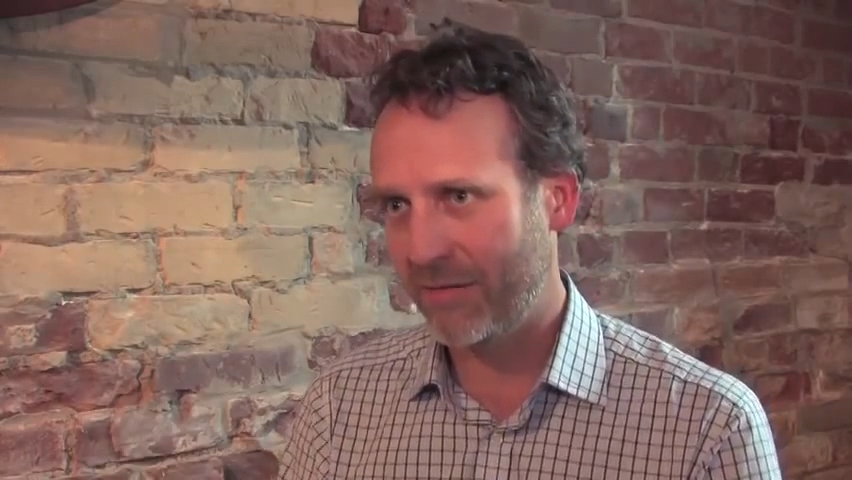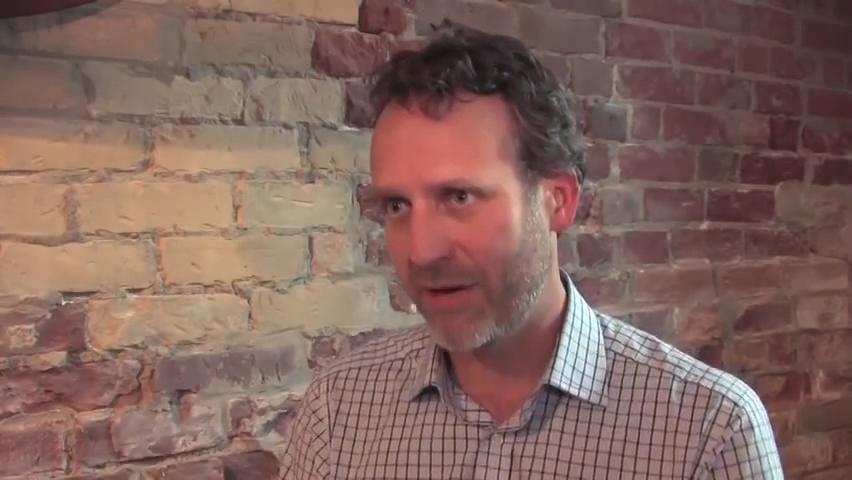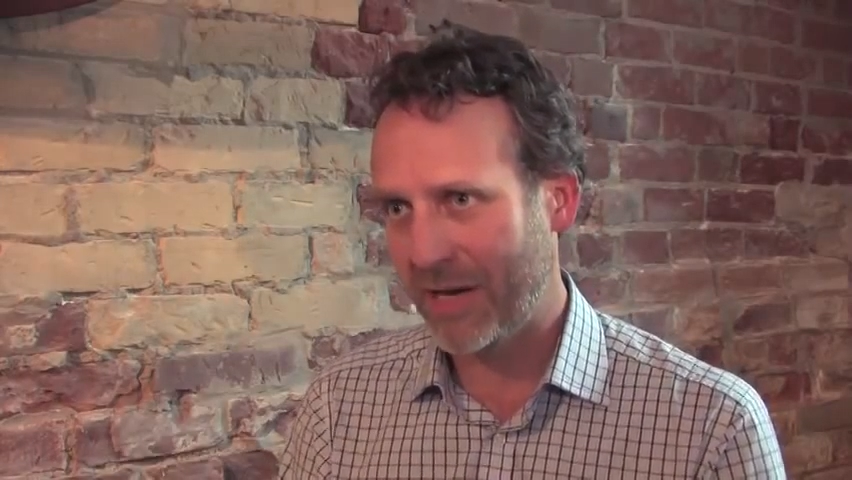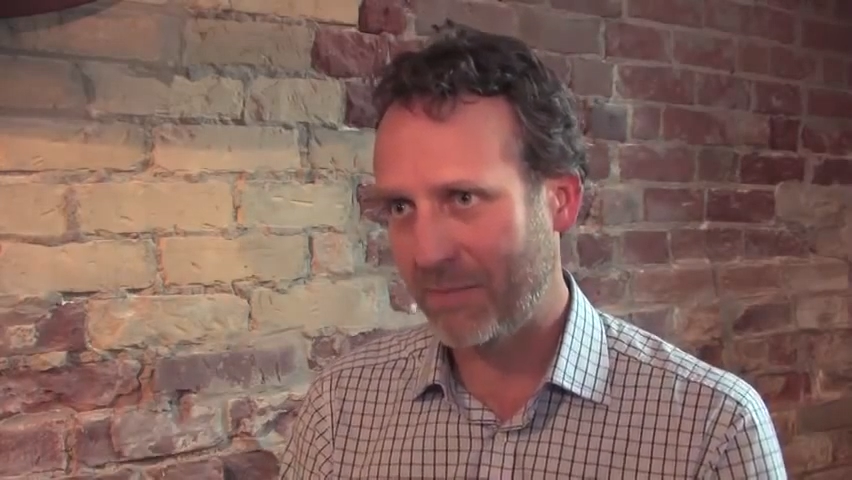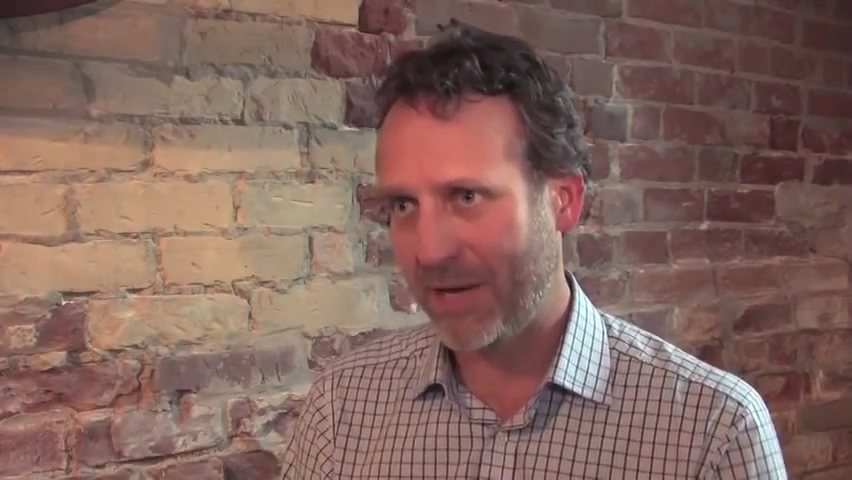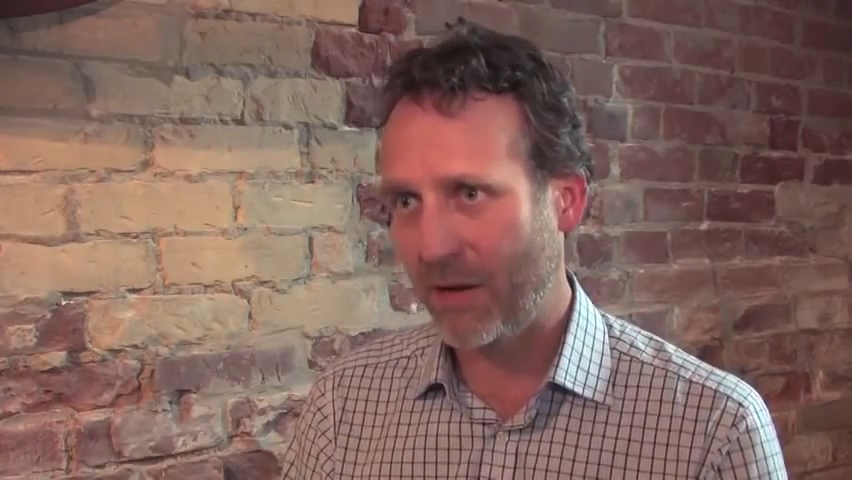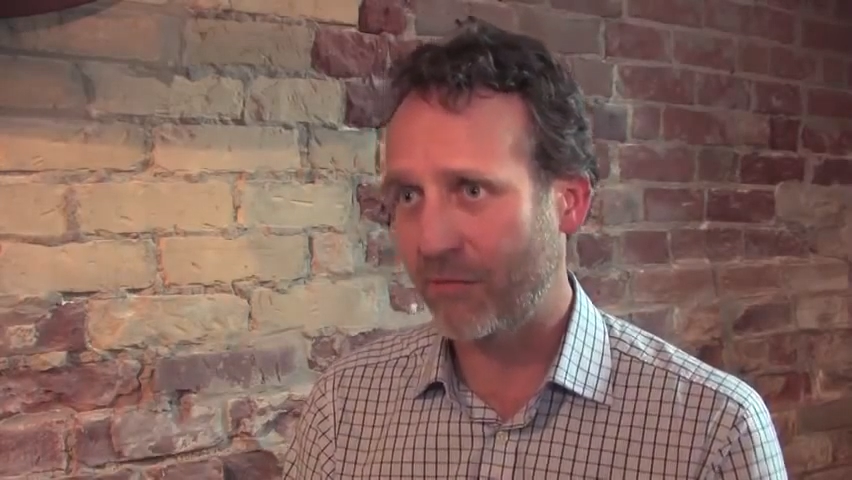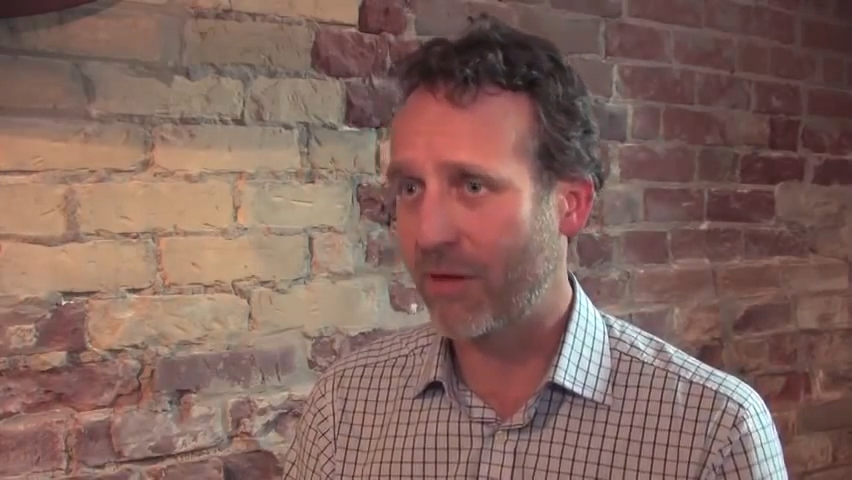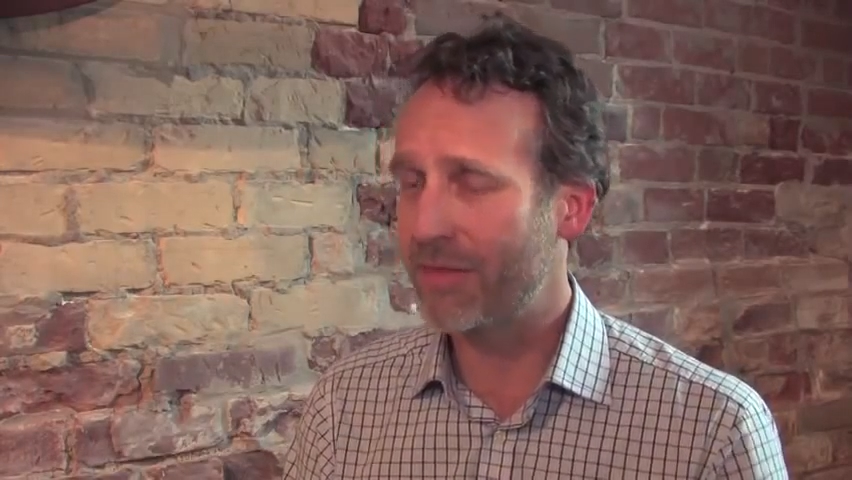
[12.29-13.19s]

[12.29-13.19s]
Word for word: have gone up by over